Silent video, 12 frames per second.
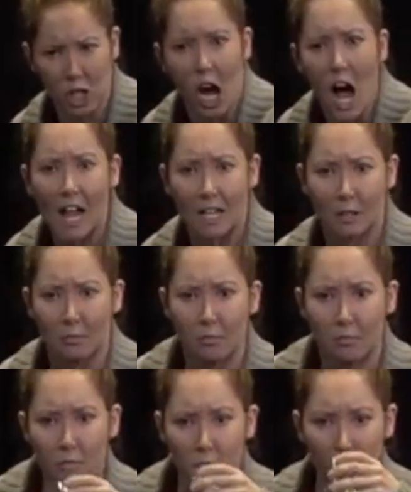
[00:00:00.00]
tea and an
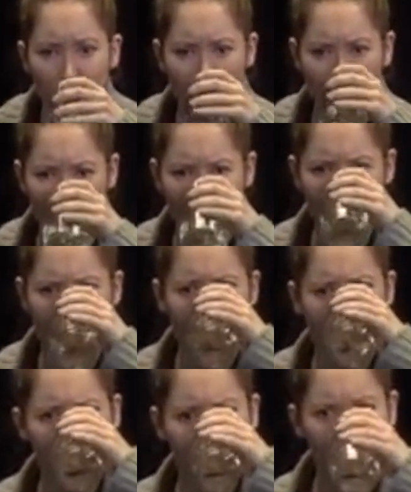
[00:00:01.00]
English
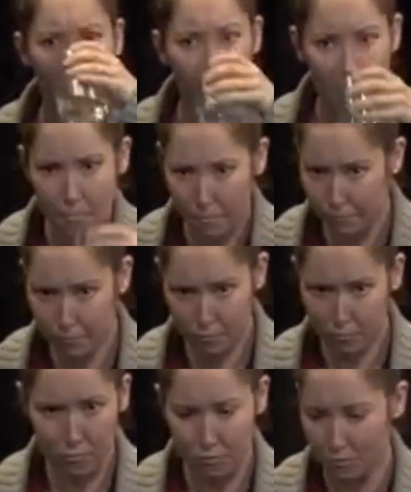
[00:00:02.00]
accent, and she was doing all this. And